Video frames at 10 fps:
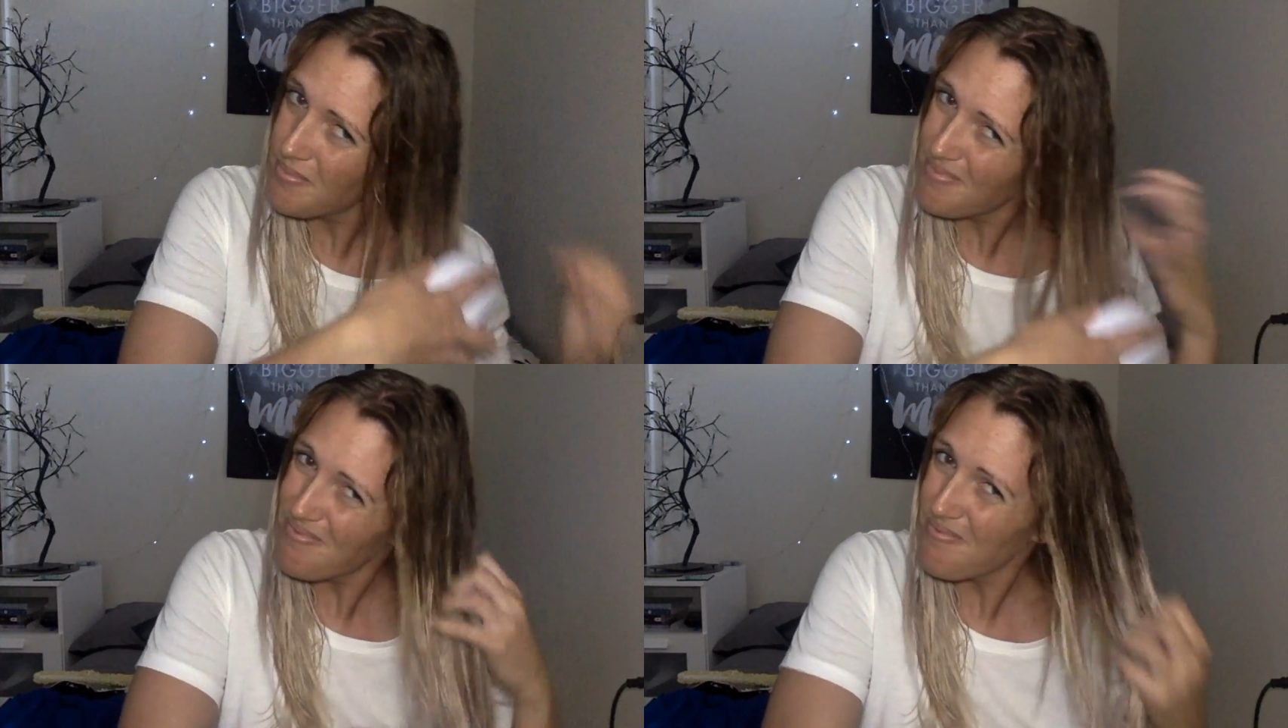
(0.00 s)

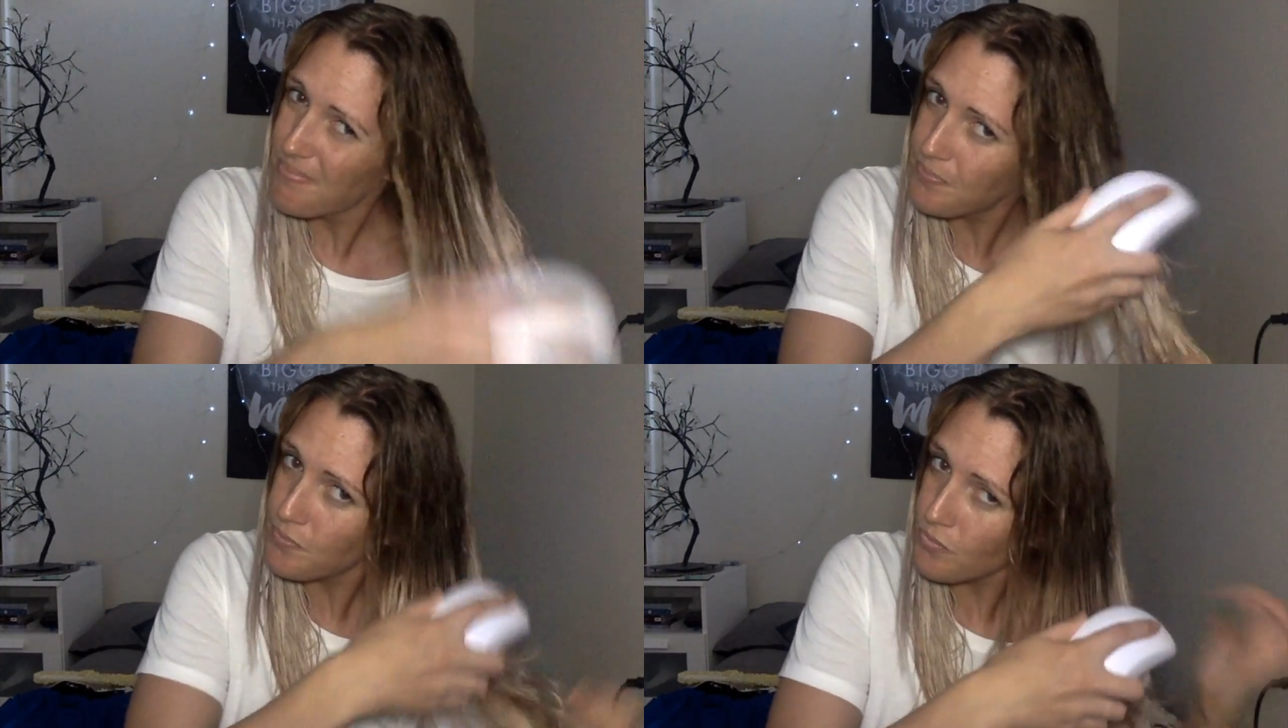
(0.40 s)
But the
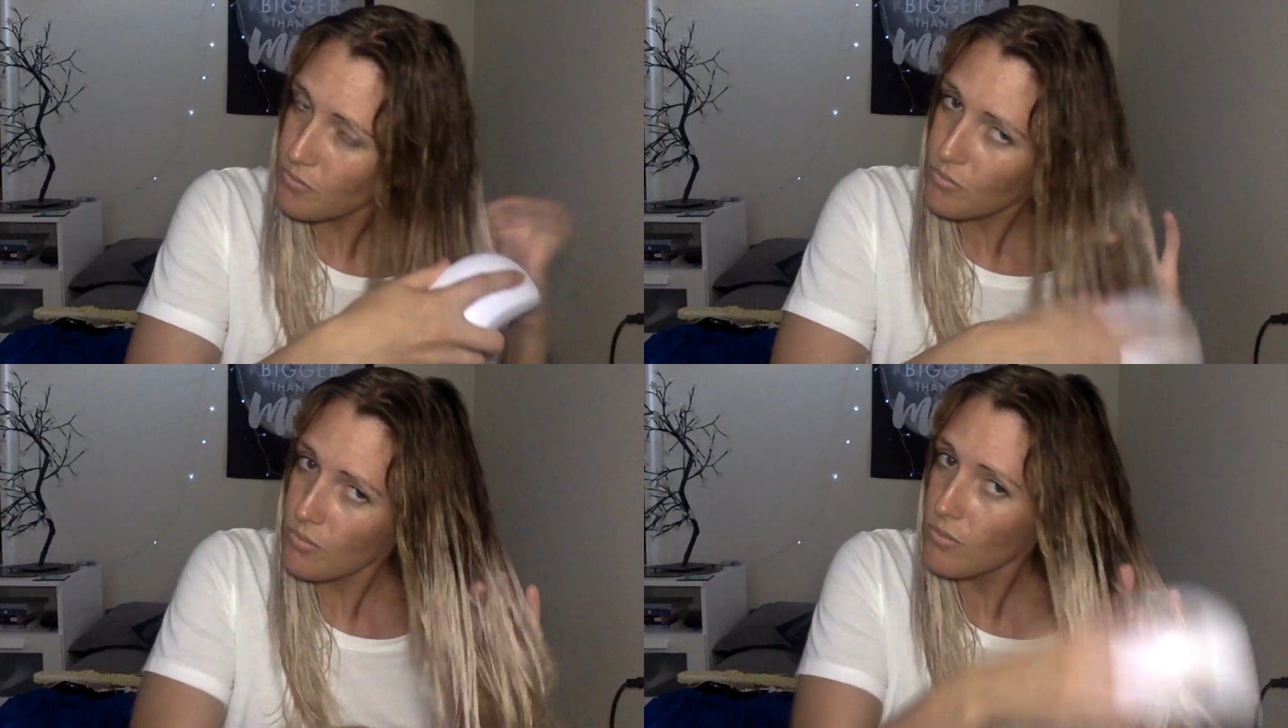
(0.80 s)
faces
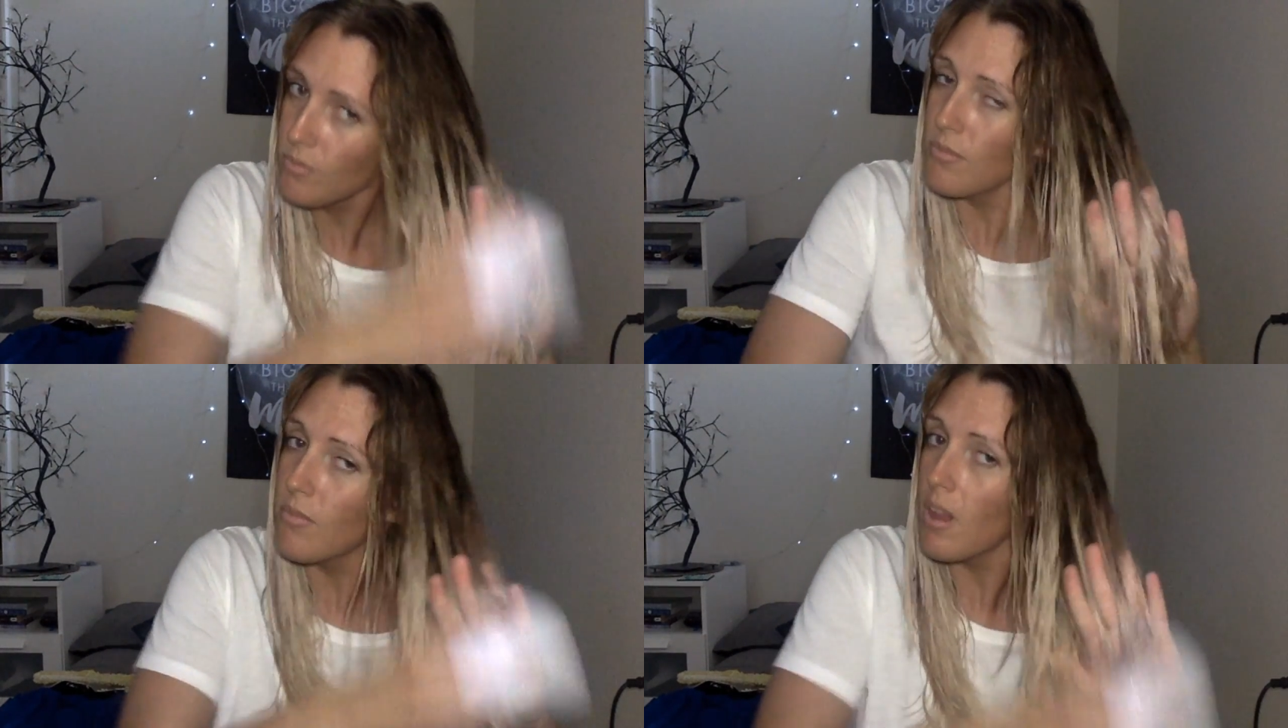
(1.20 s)
indicate
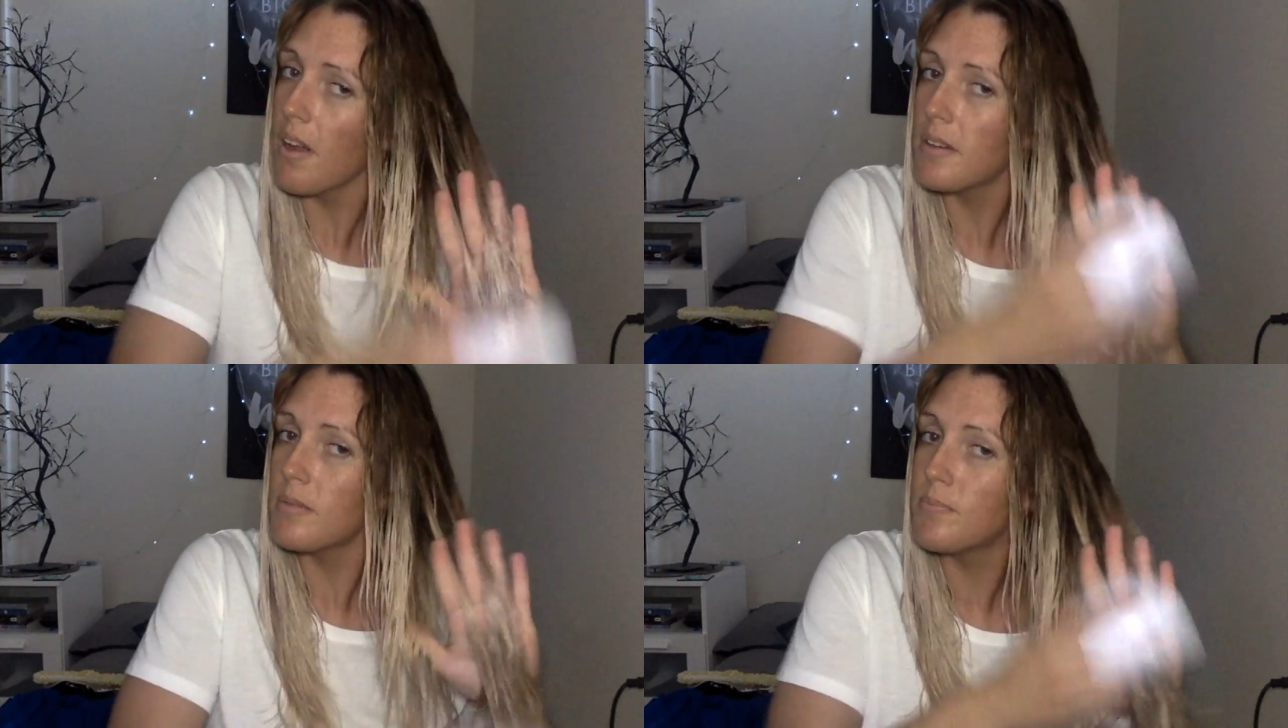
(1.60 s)

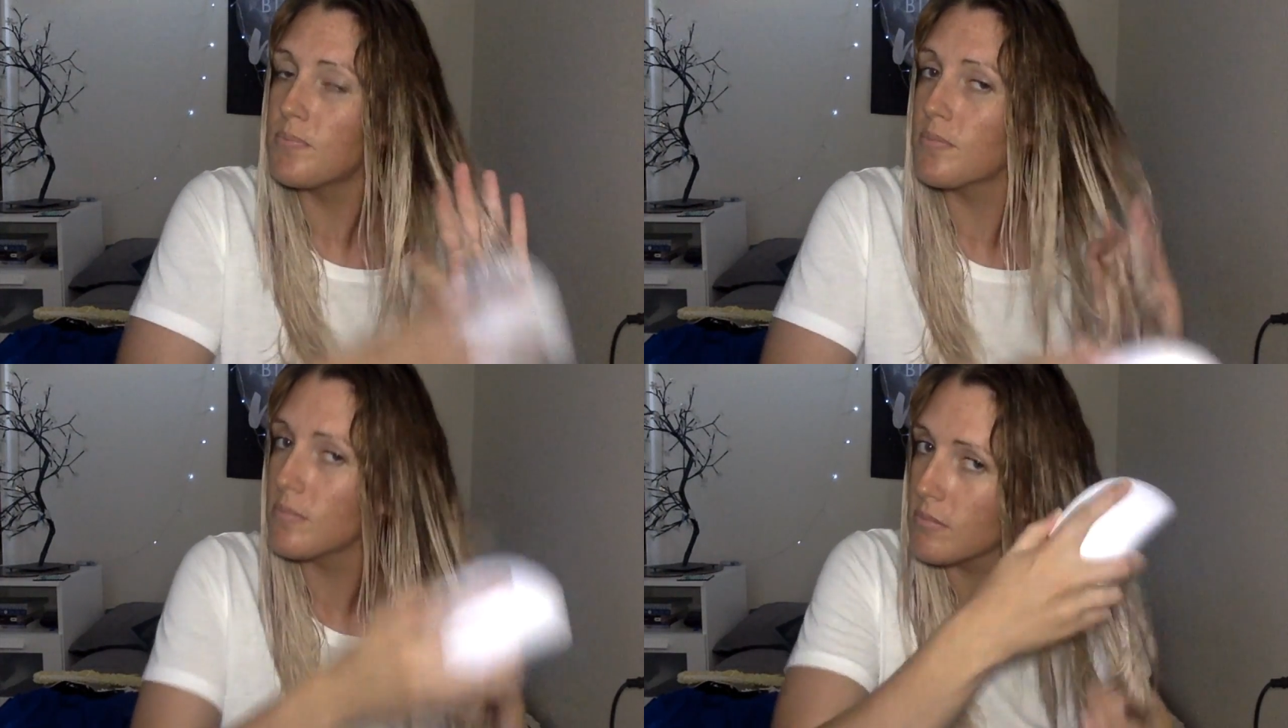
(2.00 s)
otherwise,